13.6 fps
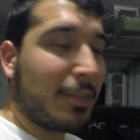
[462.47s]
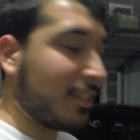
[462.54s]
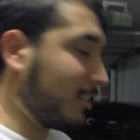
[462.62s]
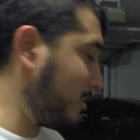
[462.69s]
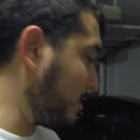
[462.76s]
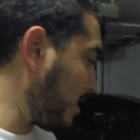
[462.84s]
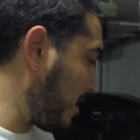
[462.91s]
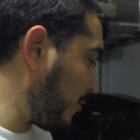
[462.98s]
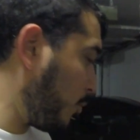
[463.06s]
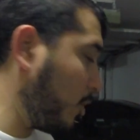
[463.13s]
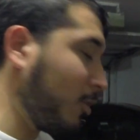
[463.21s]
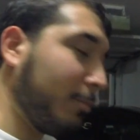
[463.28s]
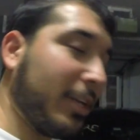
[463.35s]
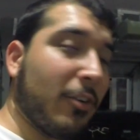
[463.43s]
because I
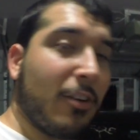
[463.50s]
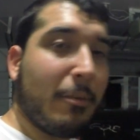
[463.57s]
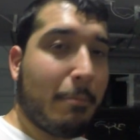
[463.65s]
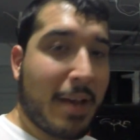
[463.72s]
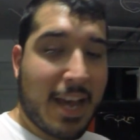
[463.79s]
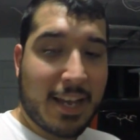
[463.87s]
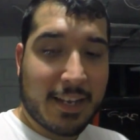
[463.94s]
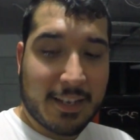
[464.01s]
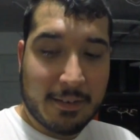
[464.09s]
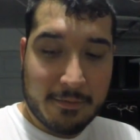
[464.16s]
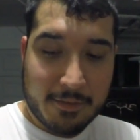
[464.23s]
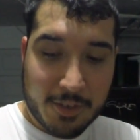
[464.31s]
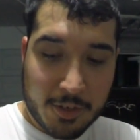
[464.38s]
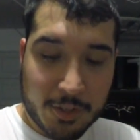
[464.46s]
will be going back
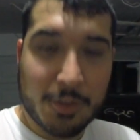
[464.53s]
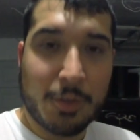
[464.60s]
and